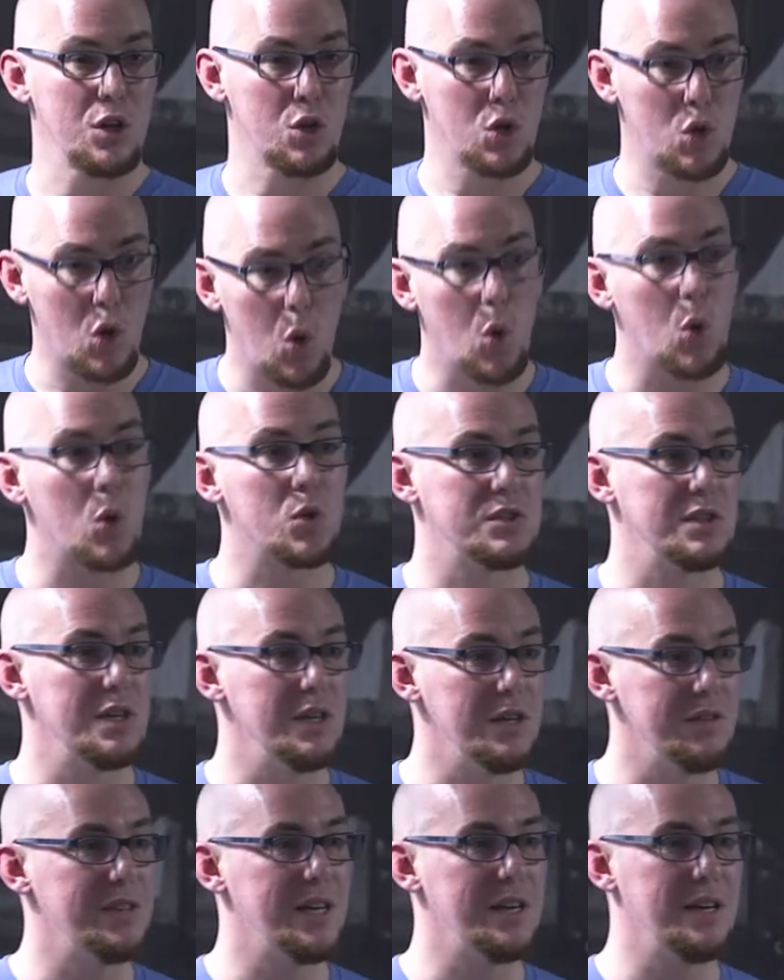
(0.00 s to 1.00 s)
a quarter
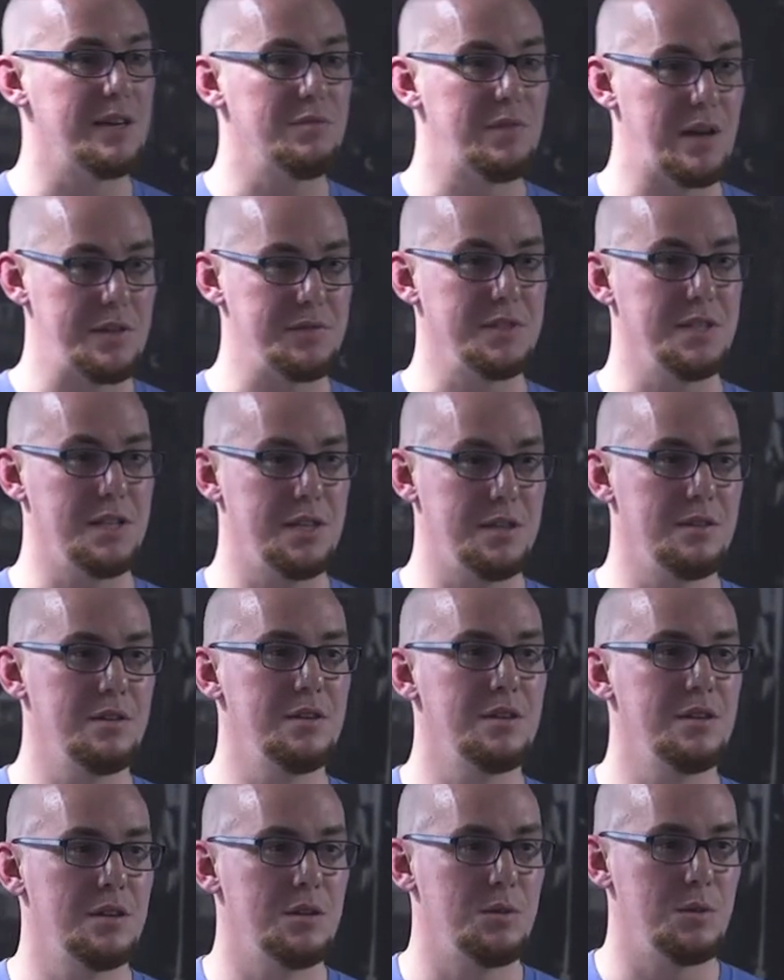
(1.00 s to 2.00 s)
of their revenue,
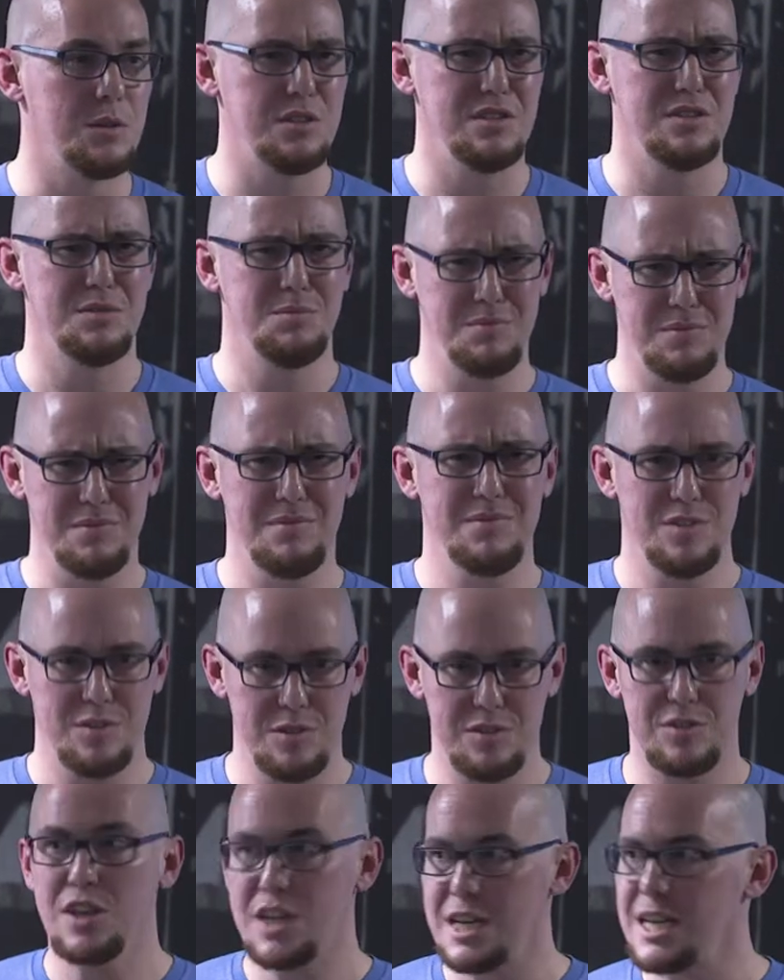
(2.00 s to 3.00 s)
which is
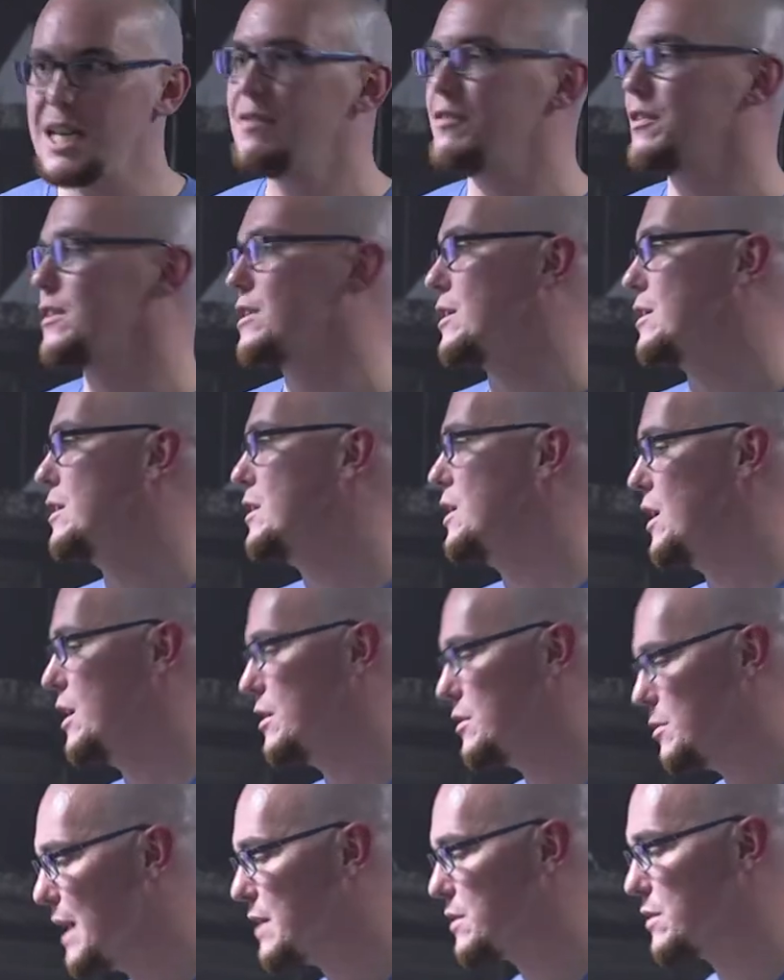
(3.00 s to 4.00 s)
significant, you know,
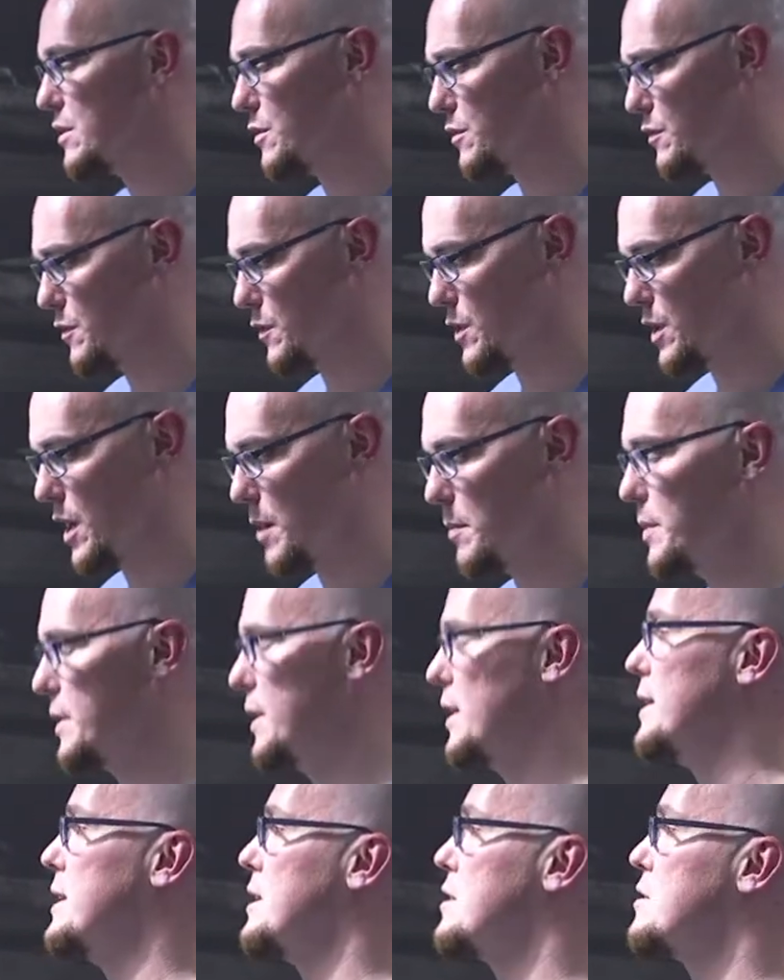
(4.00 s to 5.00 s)
it's massive for a company
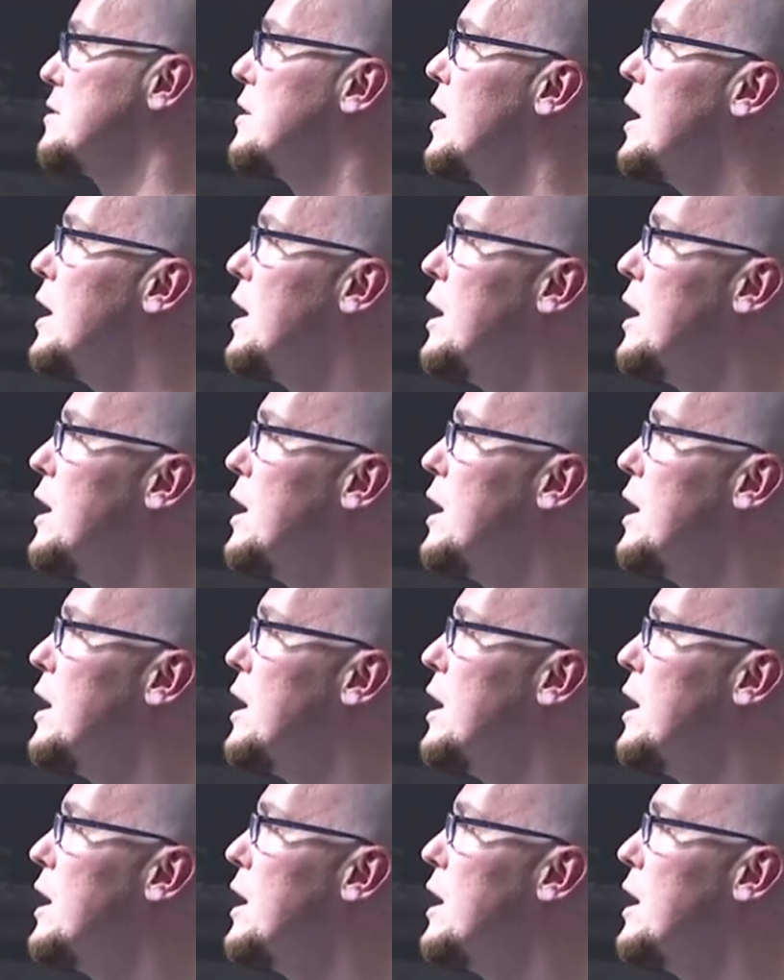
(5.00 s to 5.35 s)
like this.